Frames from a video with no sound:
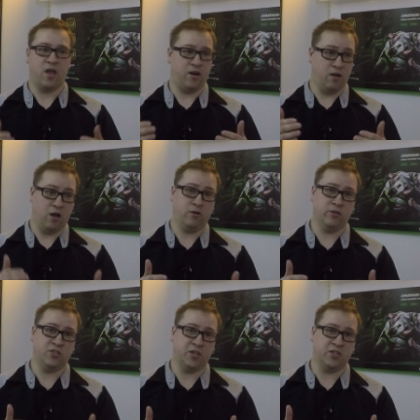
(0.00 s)
And a
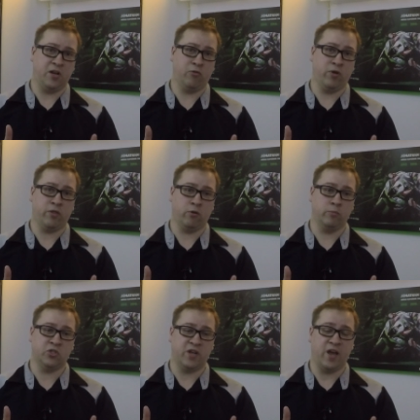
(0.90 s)
160 degree
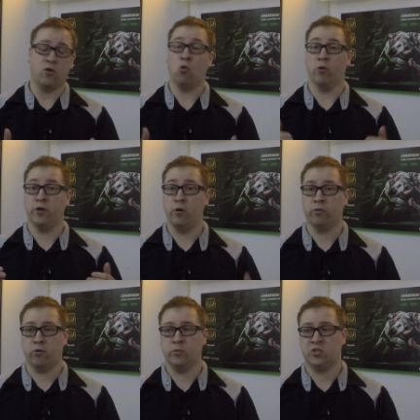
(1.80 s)
thermostat or no
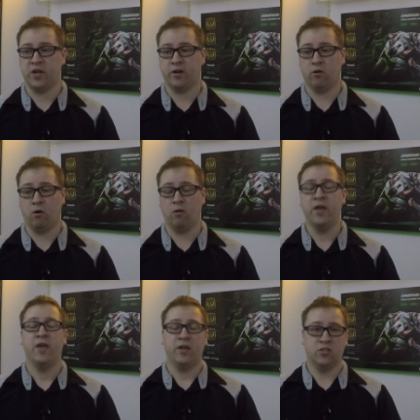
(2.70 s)
thermostat at all
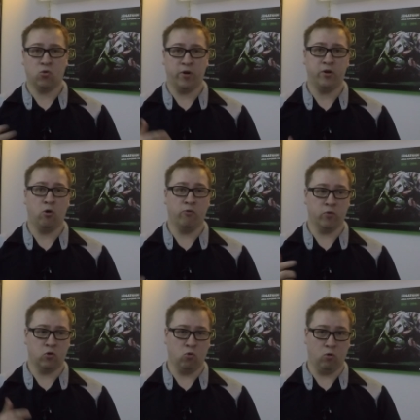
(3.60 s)
is going to
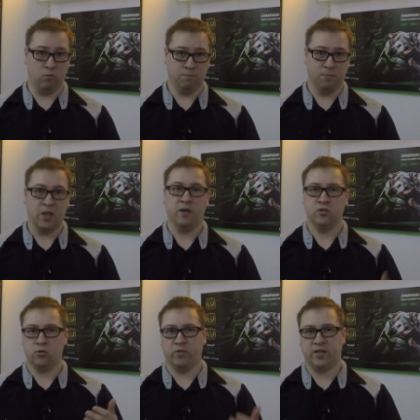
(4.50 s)
overcool.
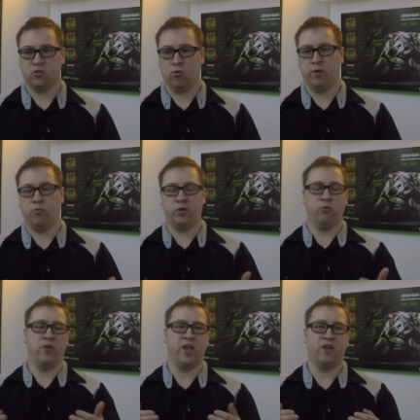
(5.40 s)
So that's going to put
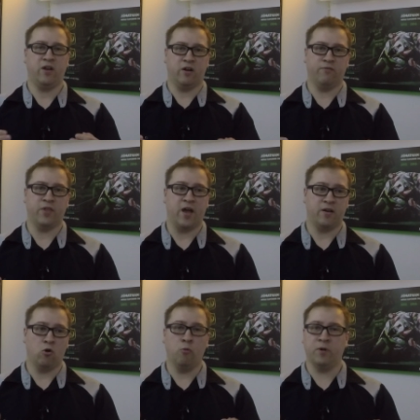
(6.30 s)
you in and out of
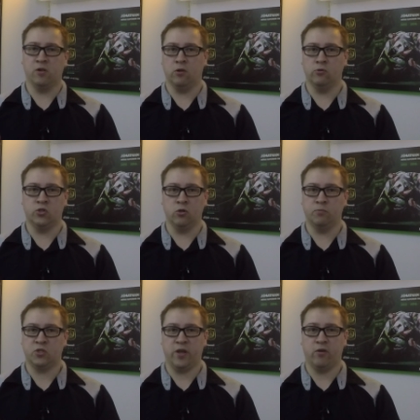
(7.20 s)
that open closed
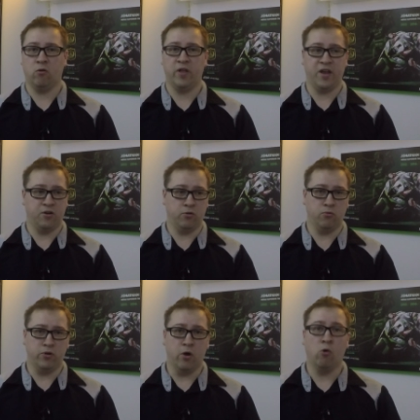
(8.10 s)
loop cycle and do
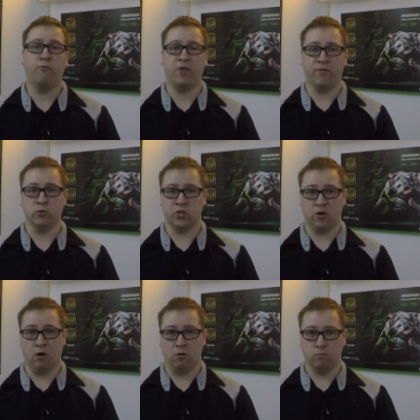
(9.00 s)
you no favors at
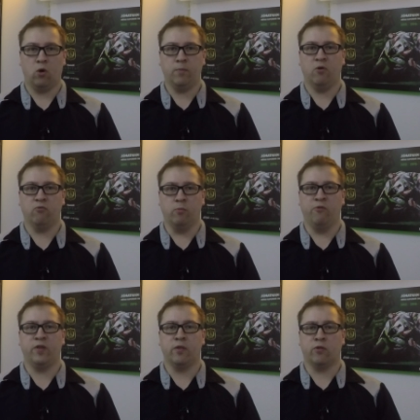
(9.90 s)
all. What about
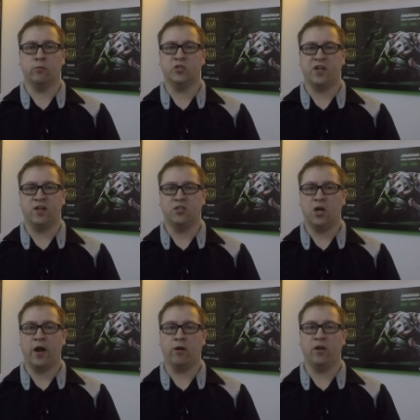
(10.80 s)
removing the thermostat
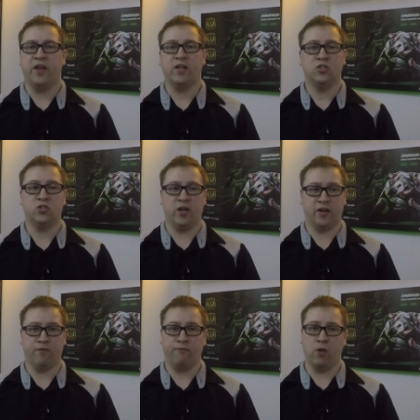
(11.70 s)
entirely and just
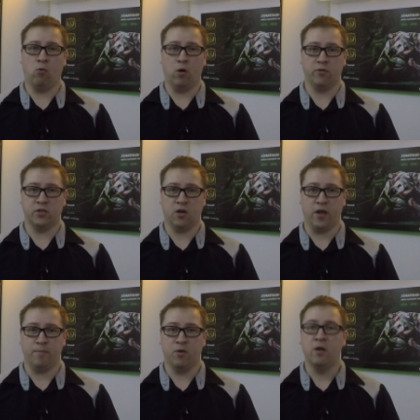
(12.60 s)
letting it flow all the
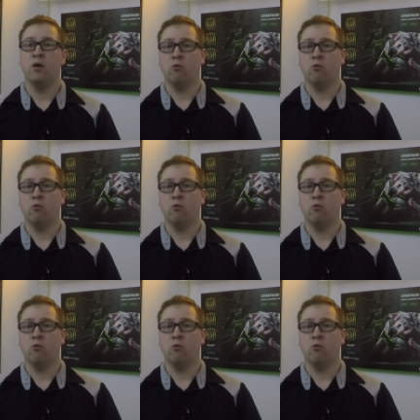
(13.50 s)
time?